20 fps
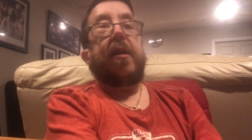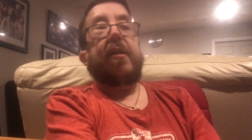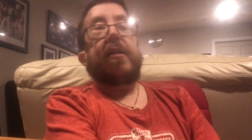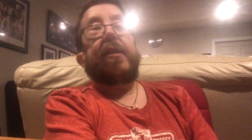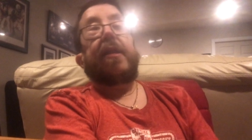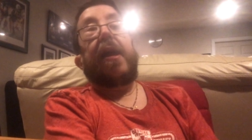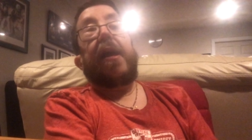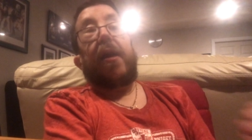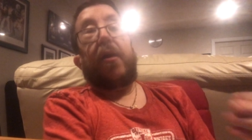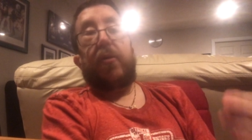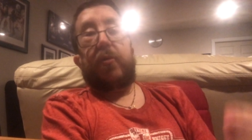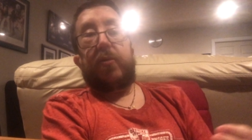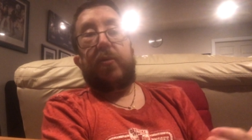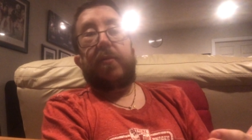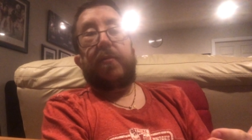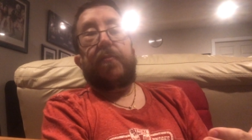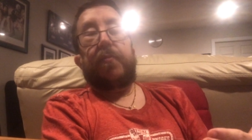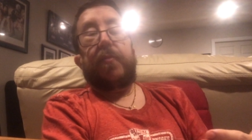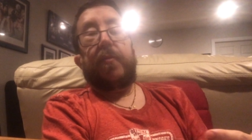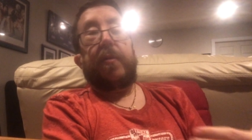Now,
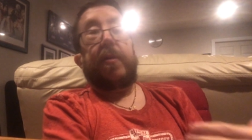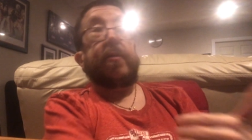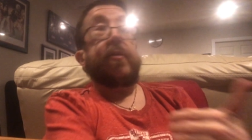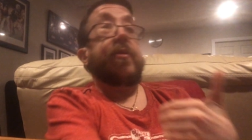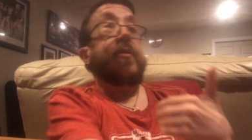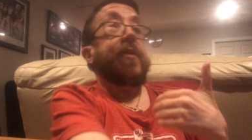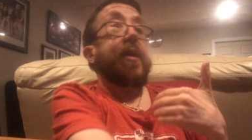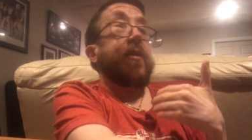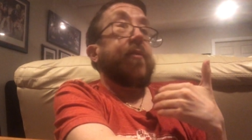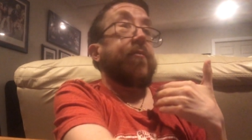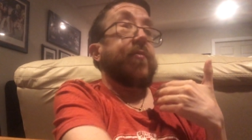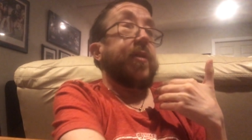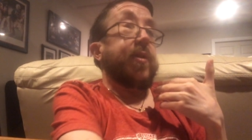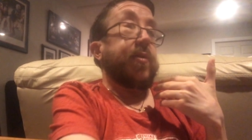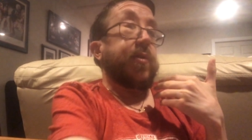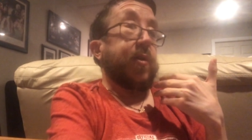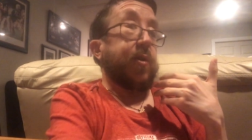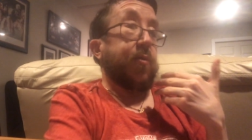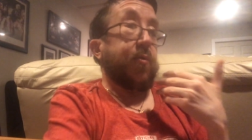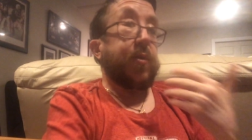instead of
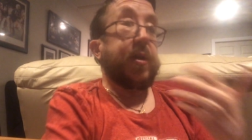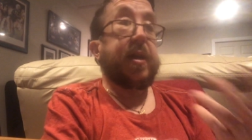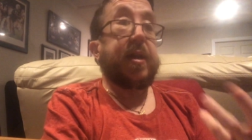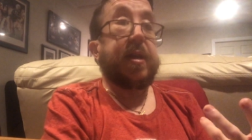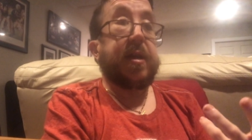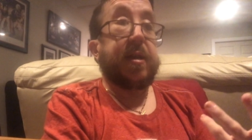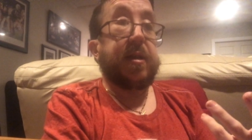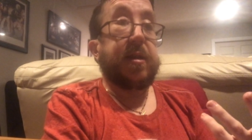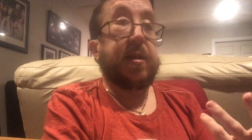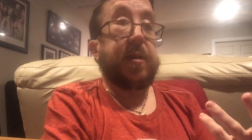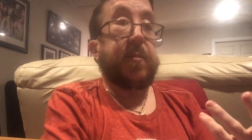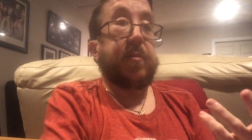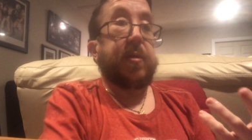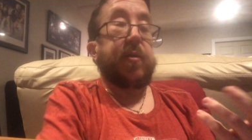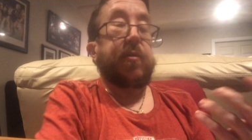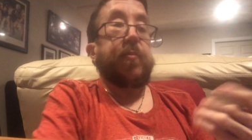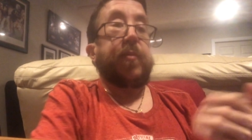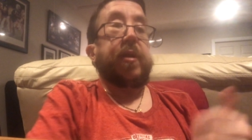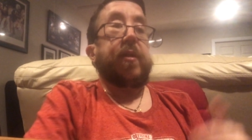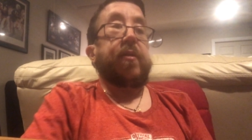disagreeing and
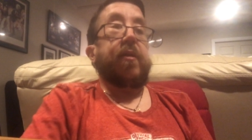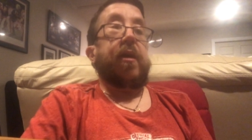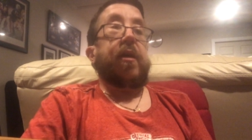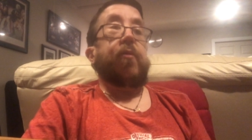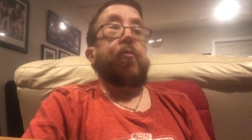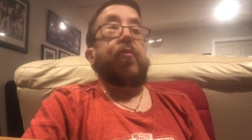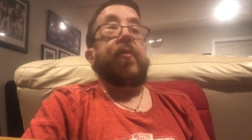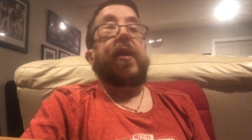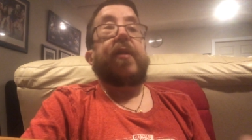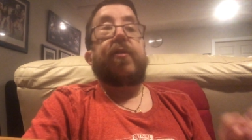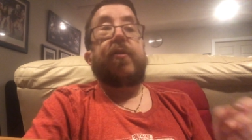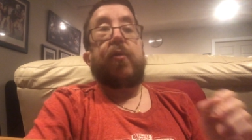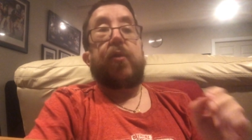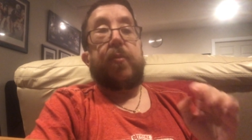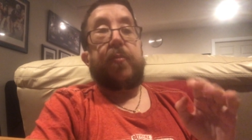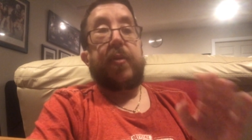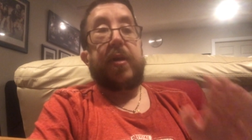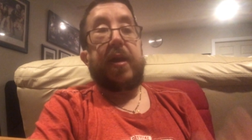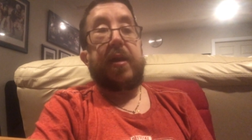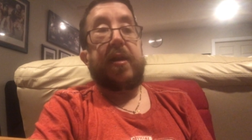just being like, well, that's your
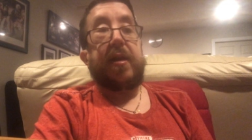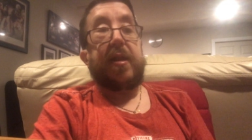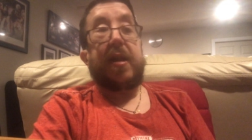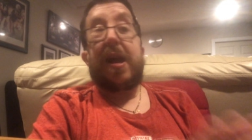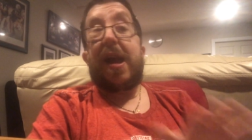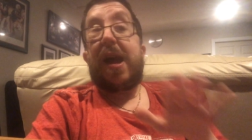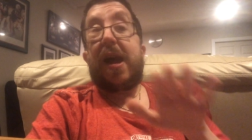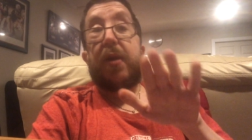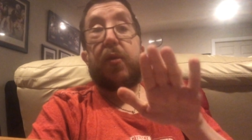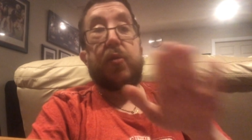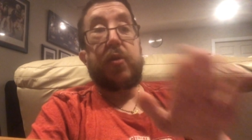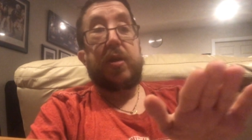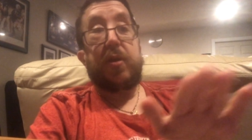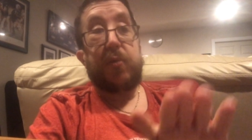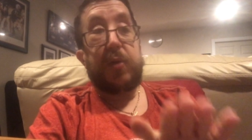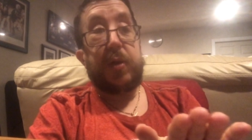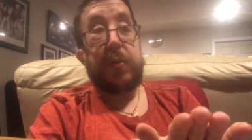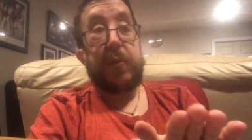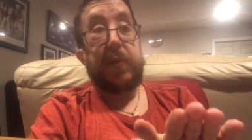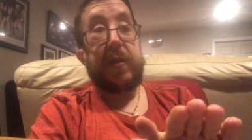opinion, I don't
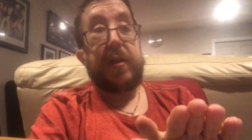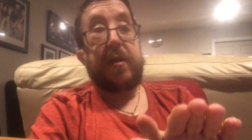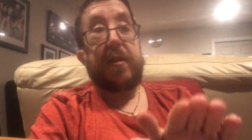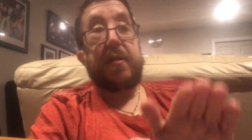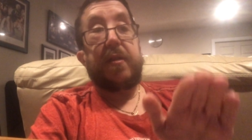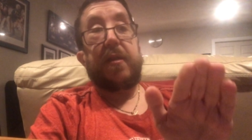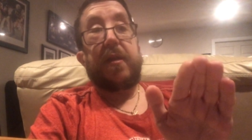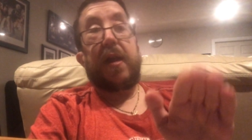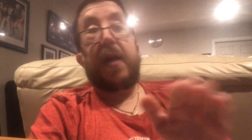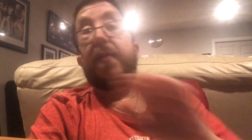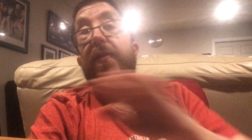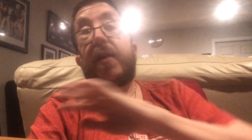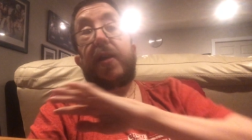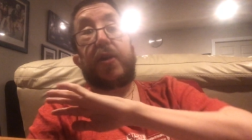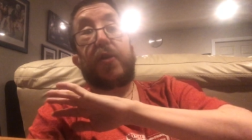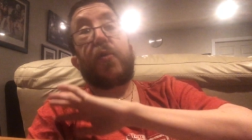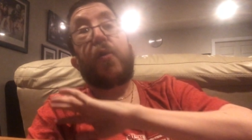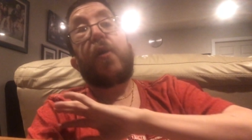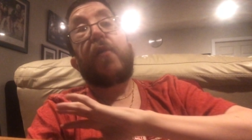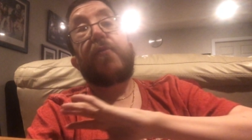agree with it, I think
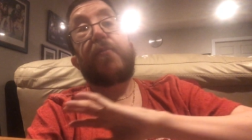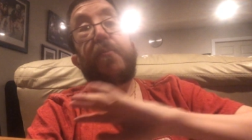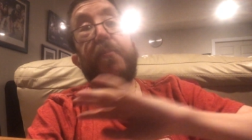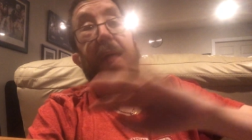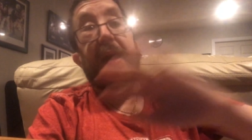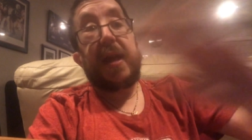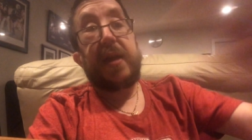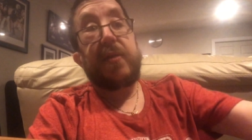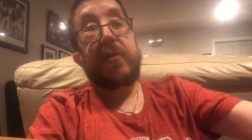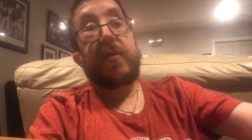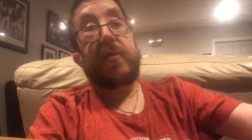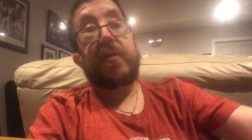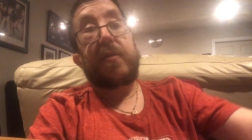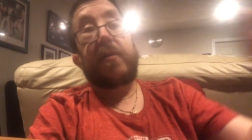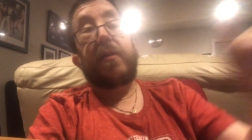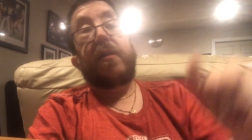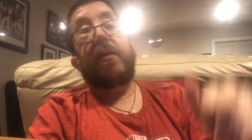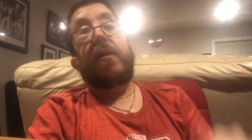you're off base,